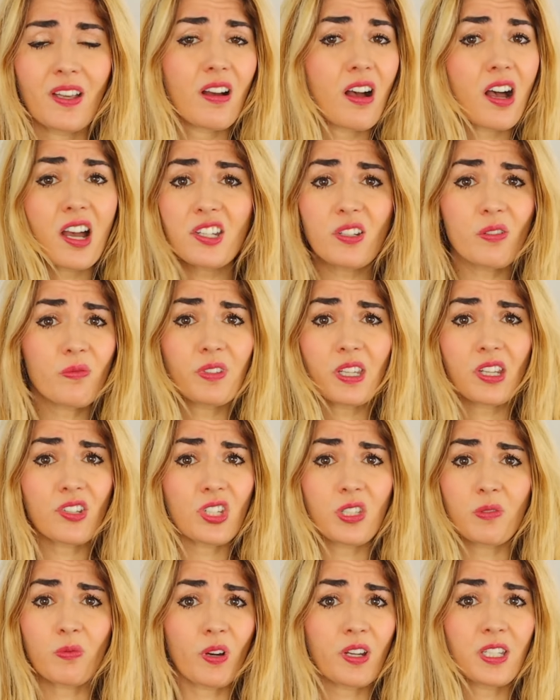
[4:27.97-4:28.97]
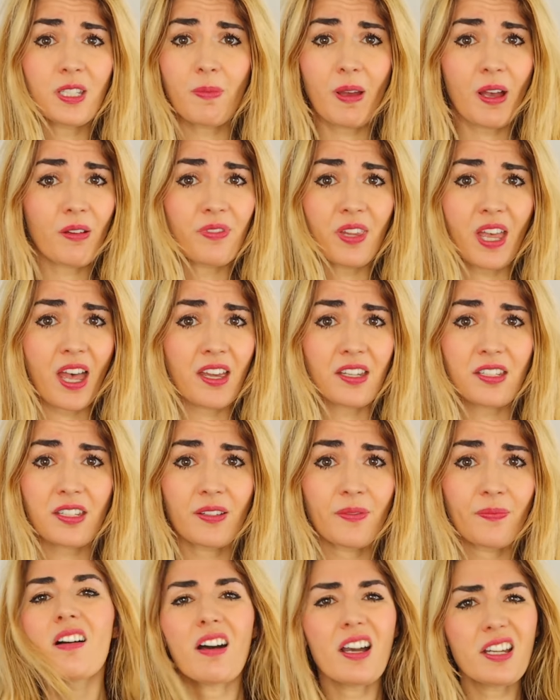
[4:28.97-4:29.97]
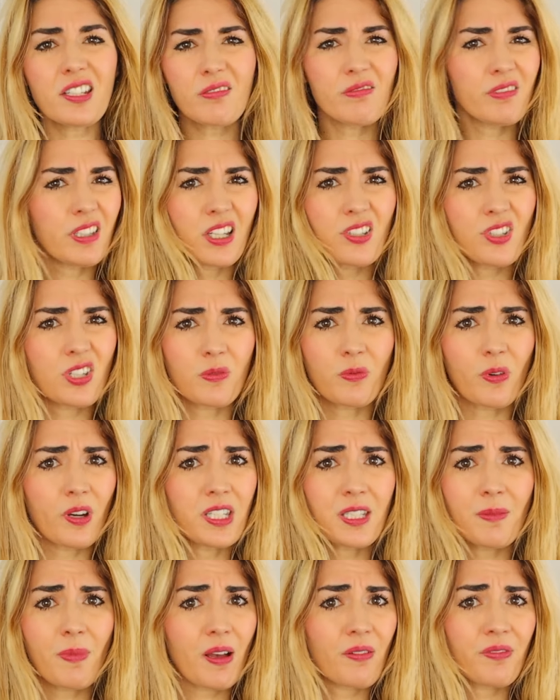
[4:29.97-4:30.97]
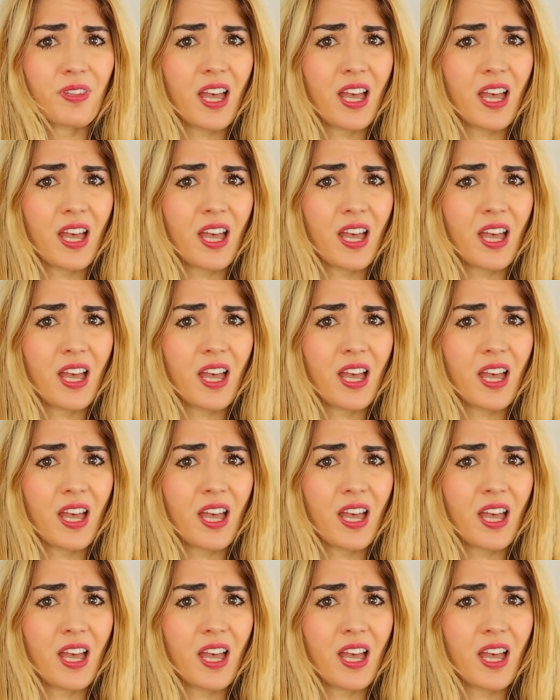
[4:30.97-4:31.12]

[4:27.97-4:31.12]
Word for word: I don't think she's right about that. I don't think she's right about